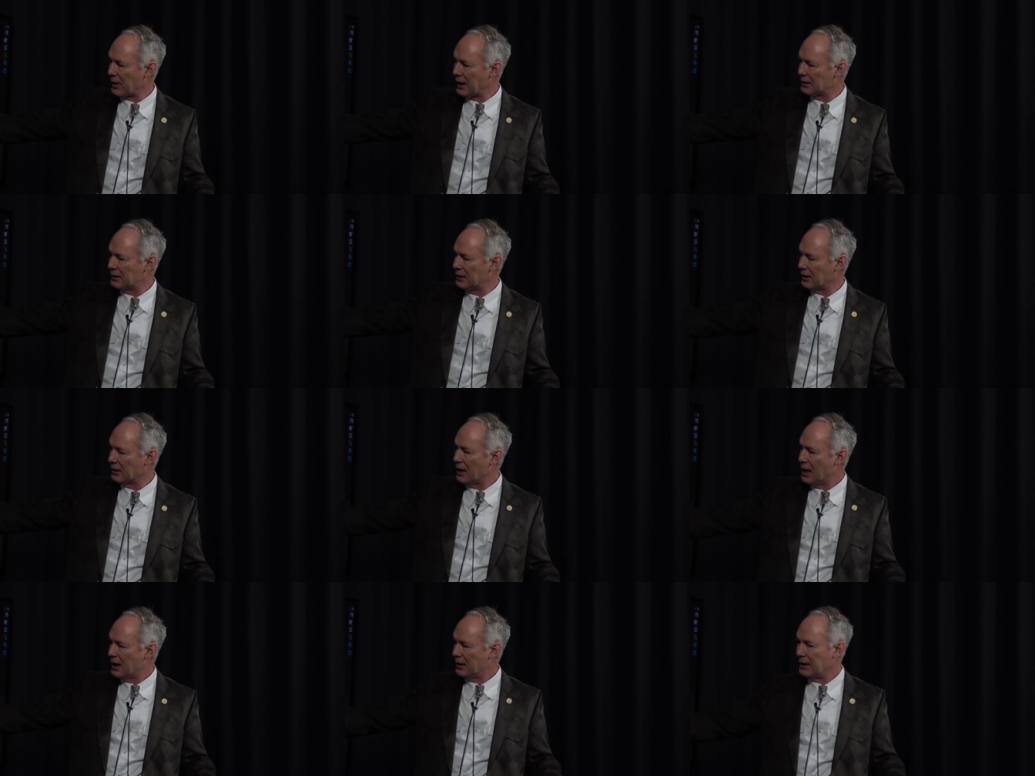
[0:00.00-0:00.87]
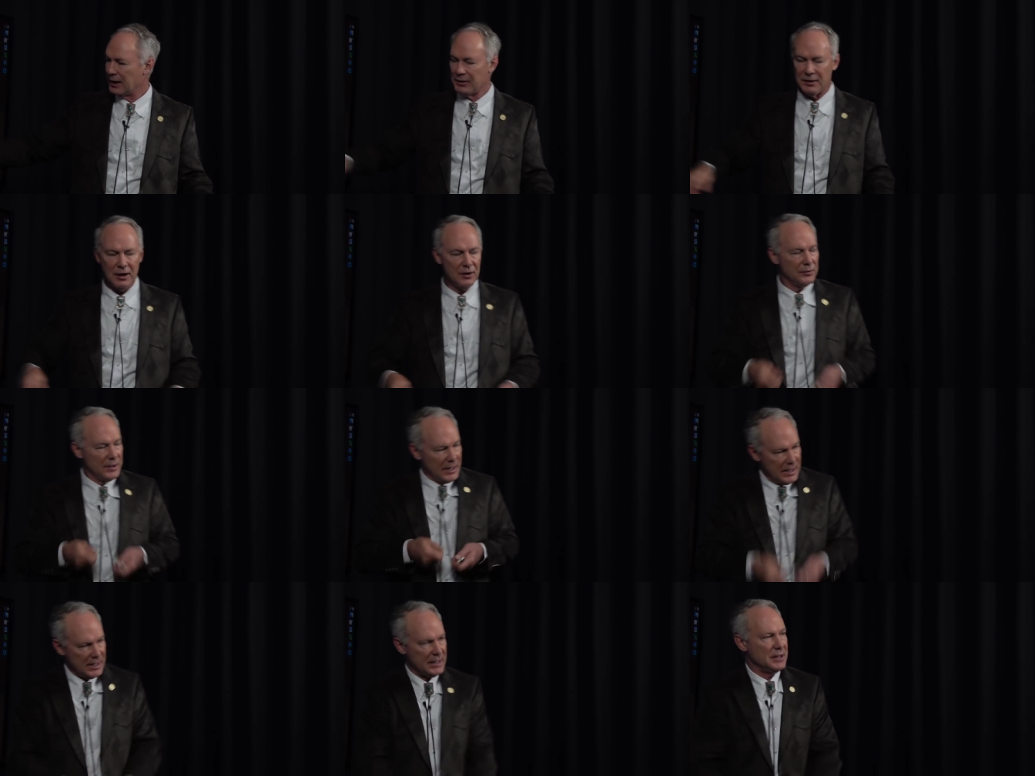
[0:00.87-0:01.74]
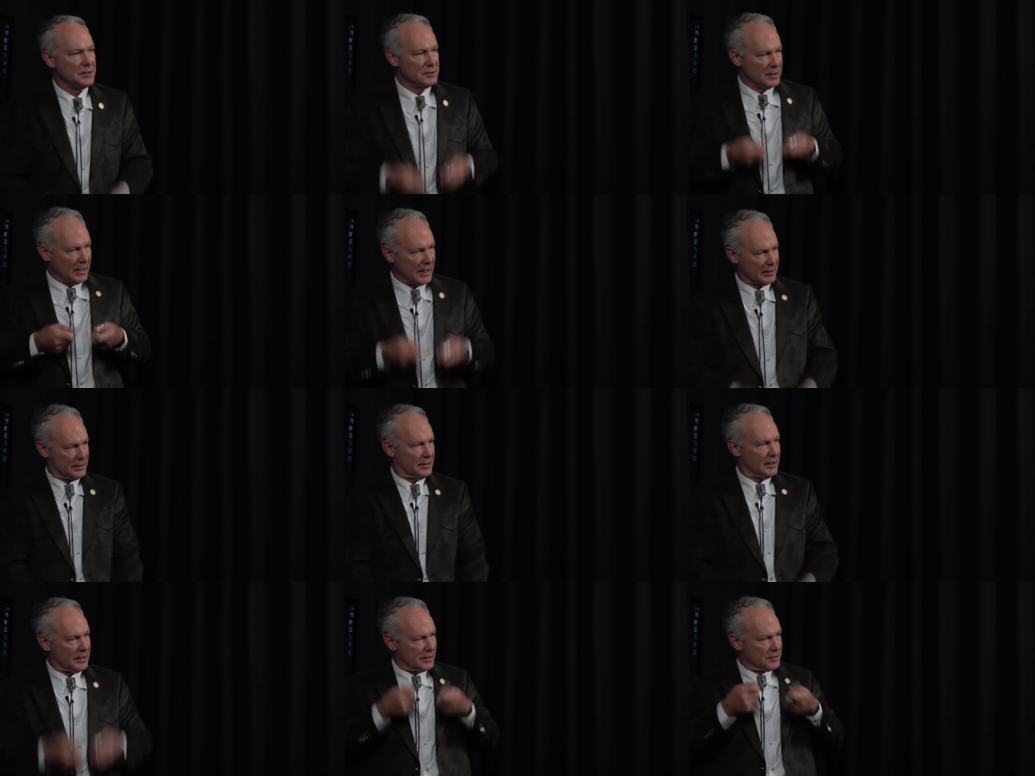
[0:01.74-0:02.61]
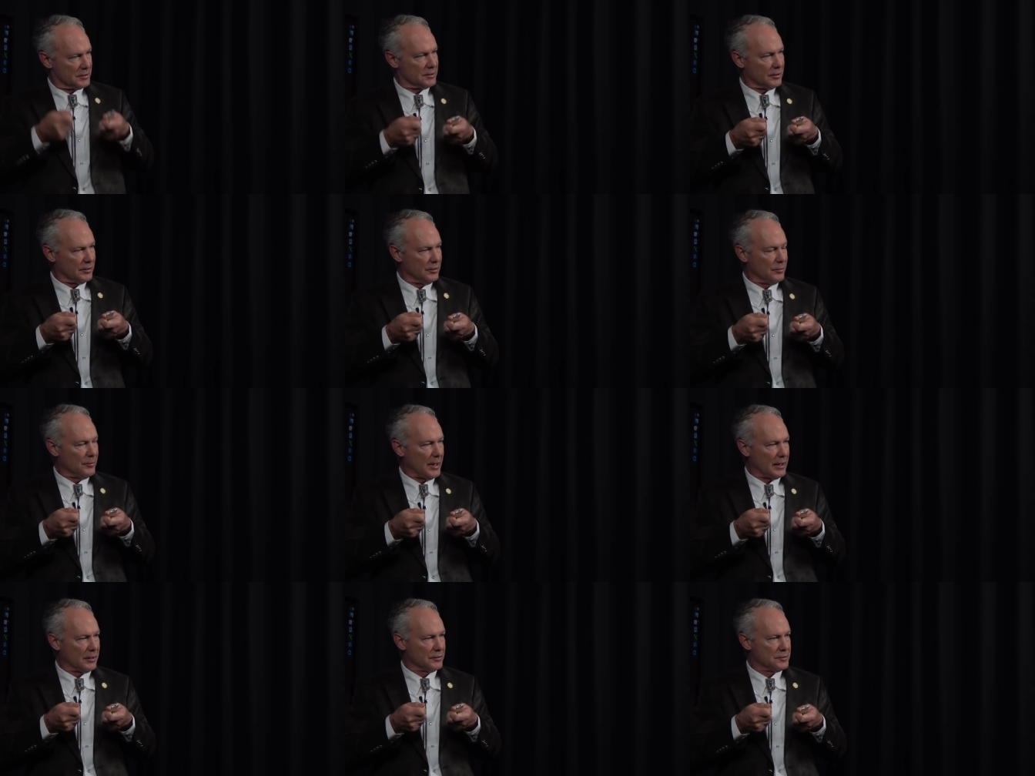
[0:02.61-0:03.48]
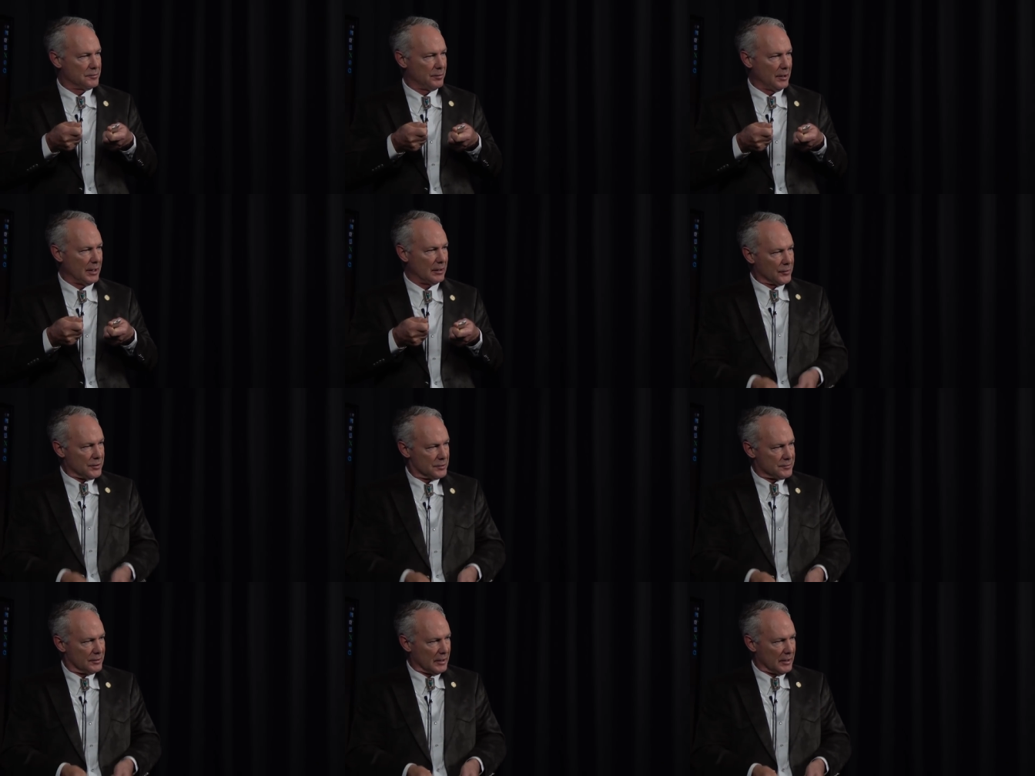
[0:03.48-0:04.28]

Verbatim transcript: right there. Now don't hinge like this or you'll make her splint. Just